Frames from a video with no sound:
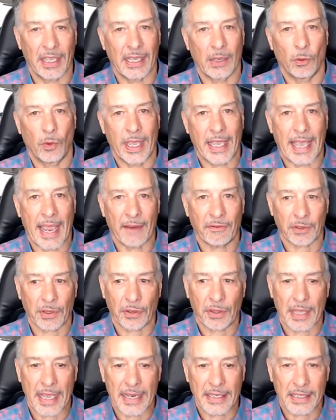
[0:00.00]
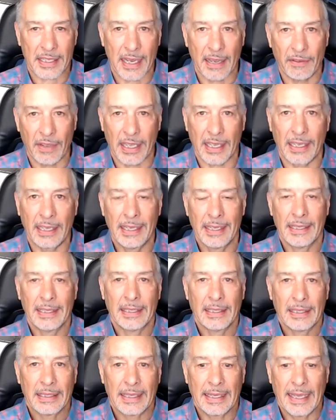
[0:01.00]
week after Thanksgiving,
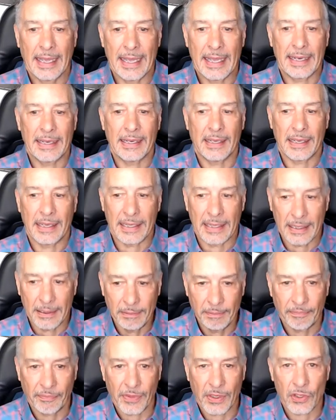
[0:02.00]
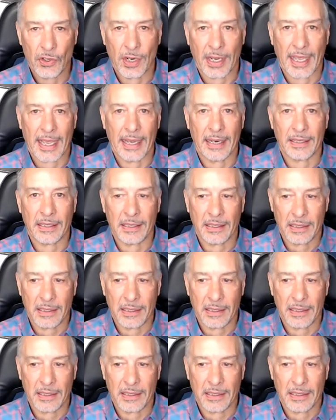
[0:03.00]
and trying to get us,